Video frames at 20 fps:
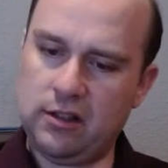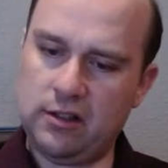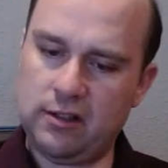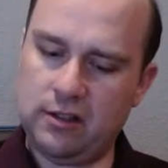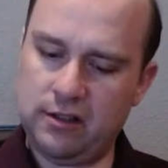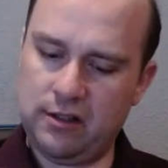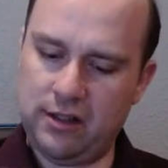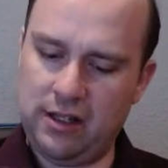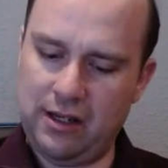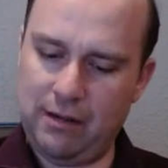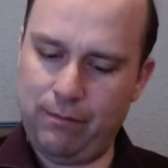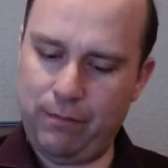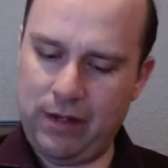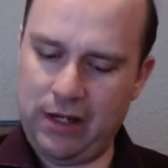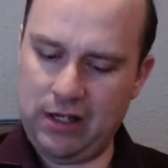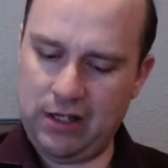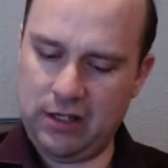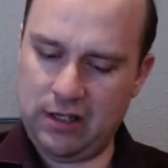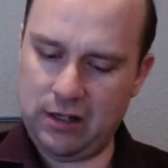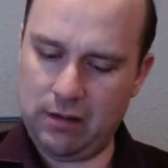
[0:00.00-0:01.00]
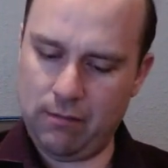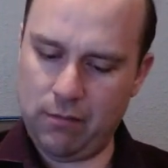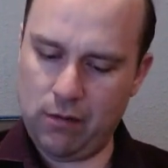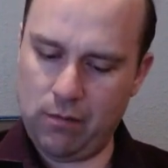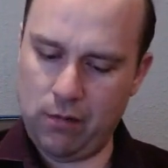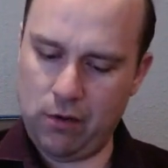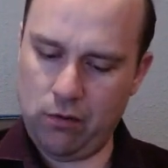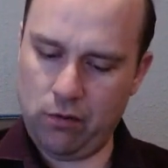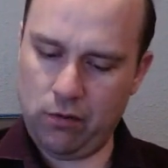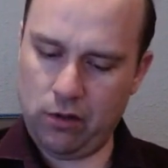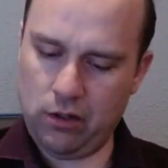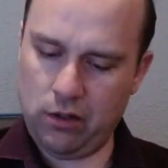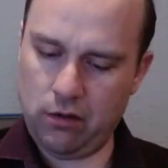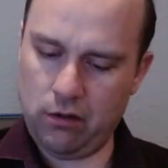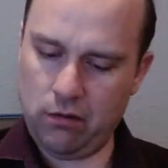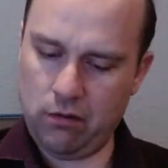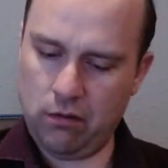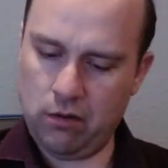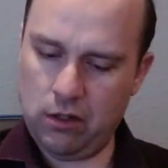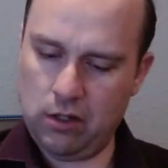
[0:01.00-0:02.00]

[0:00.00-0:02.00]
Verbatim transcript: This is the and Momoko.